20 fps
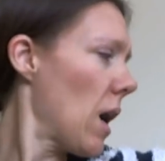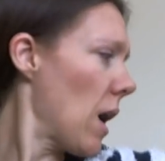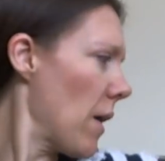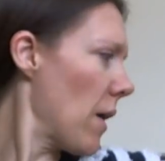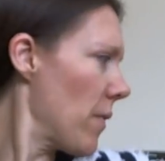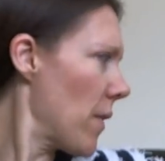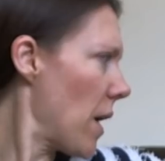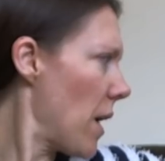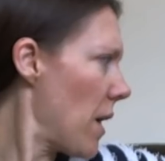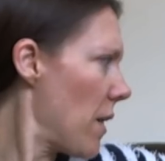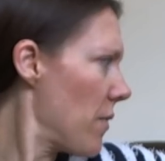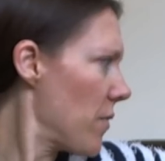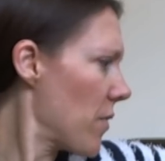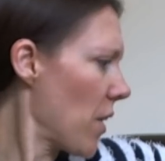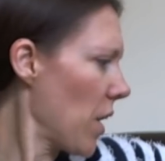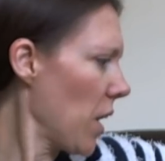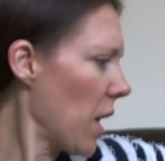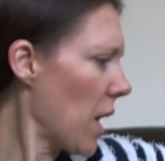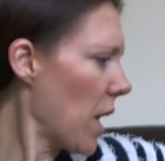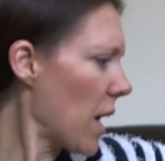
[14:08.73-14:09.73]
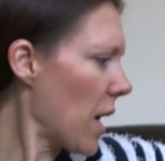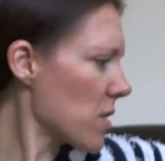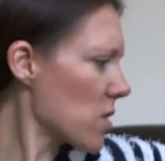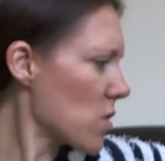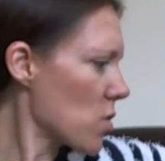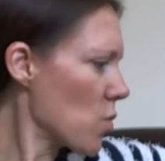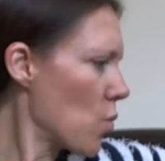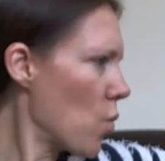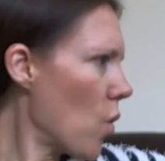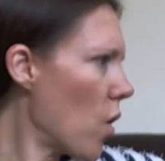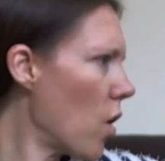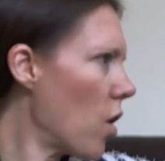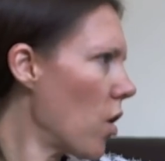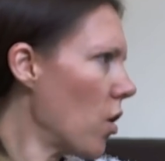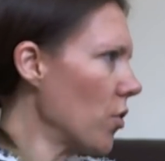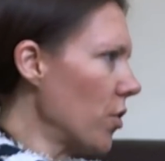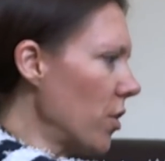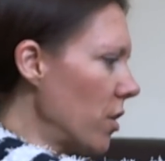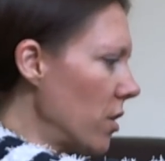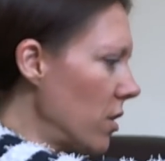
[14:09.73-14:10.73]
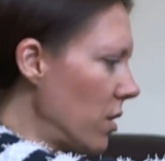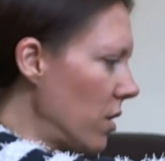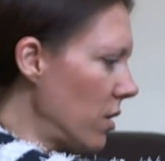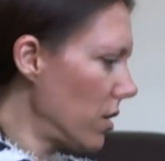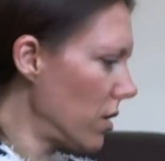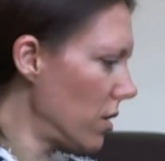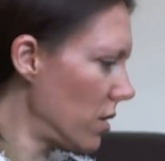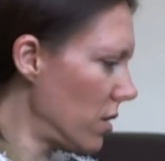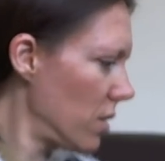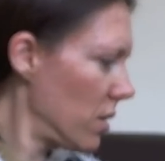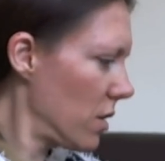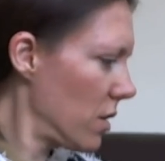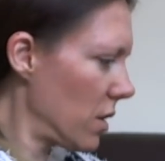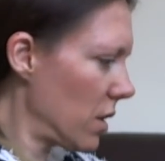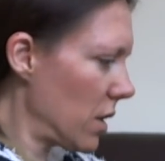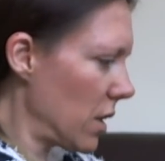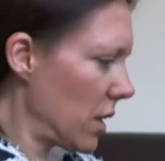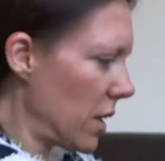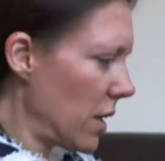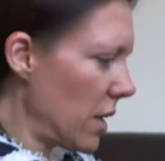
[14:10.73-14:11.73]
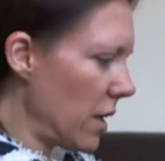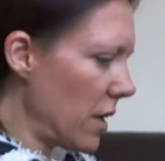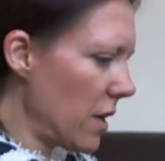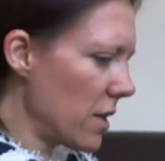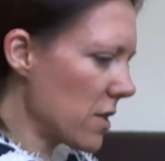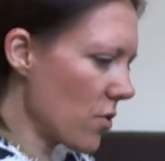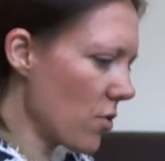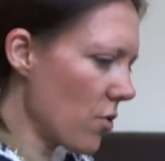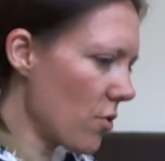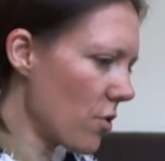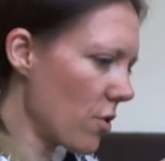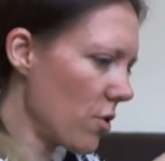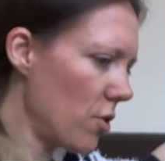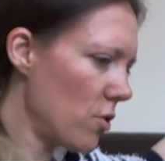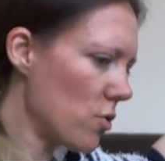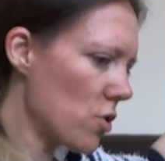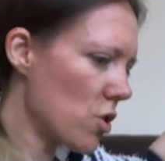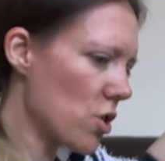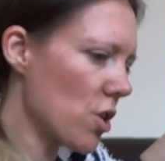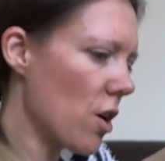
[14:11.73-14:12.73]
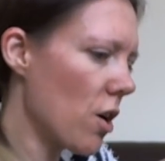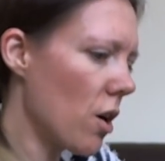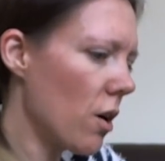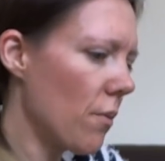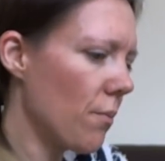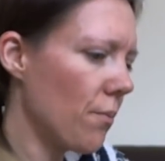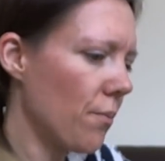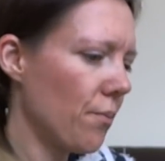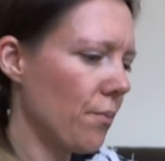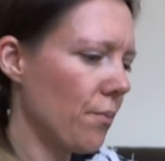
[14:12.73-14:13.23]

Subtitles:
And then the last one is another new start.